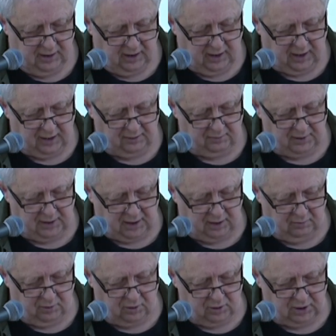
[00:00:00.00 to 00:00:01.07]
And when I
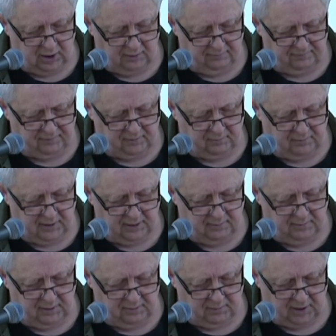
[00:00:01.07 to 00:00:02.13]
woke up from them
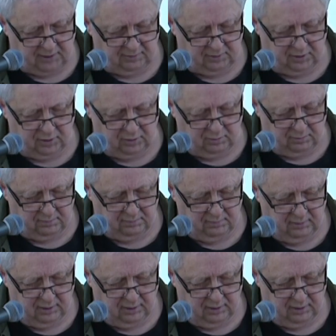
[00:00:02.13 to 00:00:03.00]
in my room,